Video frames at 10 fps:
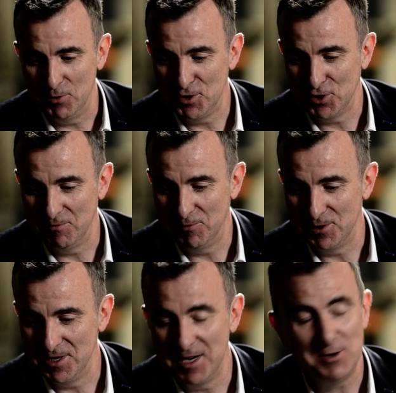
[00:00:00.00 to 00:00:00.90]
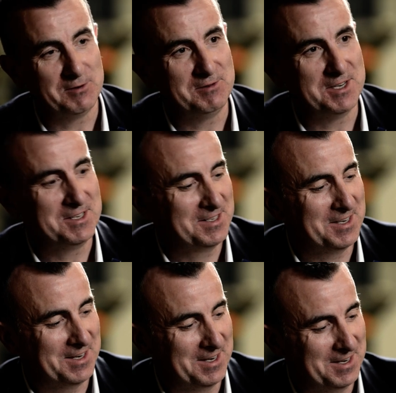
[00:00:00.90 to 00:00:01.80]
question for the end of
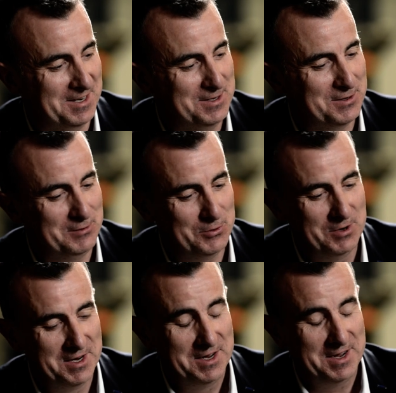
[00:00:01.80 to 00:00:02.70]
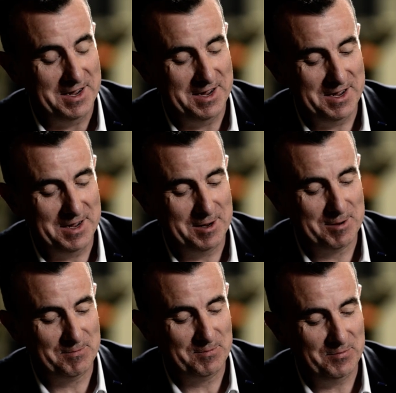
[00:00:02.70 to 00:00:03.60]
this uh, interview,
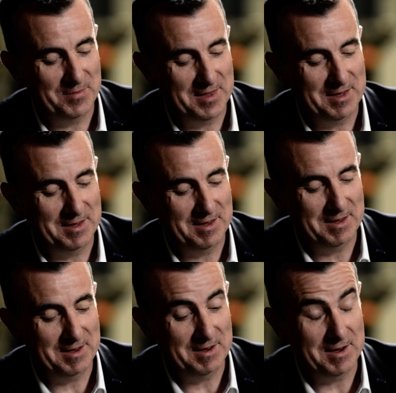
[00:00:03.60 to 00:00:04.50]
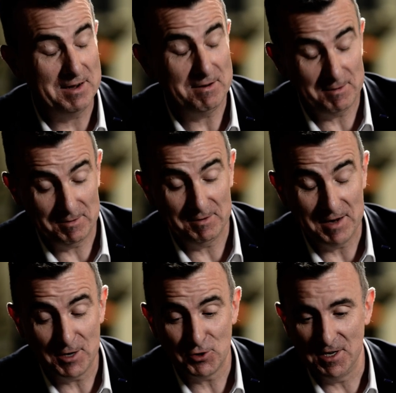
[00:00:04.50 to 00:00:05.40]
um, and
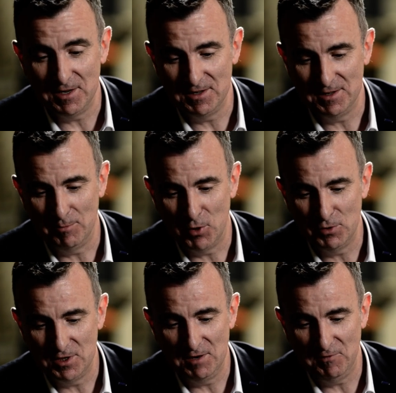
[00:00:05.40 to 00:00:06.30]
actually it is the most